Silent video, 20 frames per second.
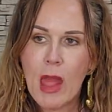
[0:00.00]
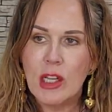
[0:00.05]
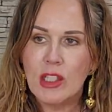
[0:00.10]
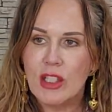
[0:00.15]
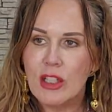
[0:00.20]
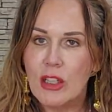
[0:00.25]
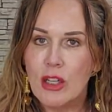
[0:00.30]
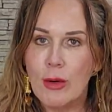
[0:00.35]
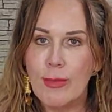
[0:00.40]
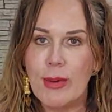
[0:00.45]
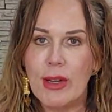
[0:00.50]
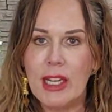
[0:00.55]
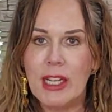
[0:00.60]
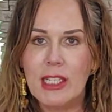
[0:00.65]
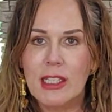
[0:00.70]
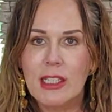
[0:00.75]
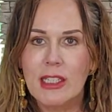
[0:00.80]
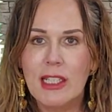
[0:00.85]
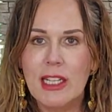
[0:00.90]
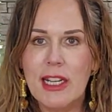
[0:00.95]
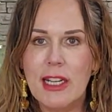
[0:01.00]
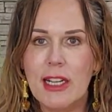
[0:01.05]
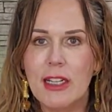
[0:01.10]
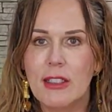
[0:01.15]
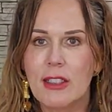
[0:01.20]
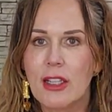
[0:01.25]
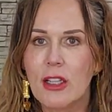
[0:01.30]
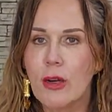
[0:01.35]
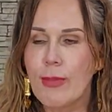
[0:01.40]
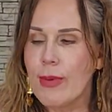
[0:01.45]
Slurping and cleaning,
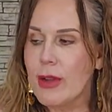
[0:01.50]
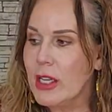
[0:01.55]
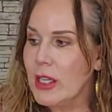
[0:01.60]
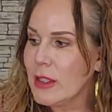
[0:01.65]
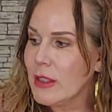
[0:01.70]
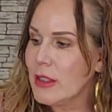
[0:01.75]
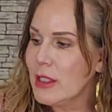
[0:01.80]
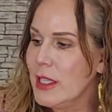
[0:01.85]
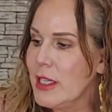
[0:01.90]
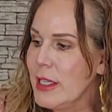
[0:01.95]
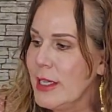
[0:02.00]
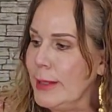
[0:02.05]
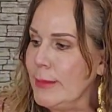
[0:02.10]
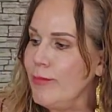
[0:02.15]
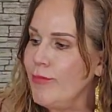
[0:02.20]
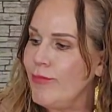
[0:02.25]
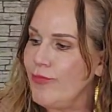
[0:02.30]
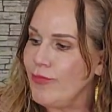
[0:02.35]
slurping and cleaning.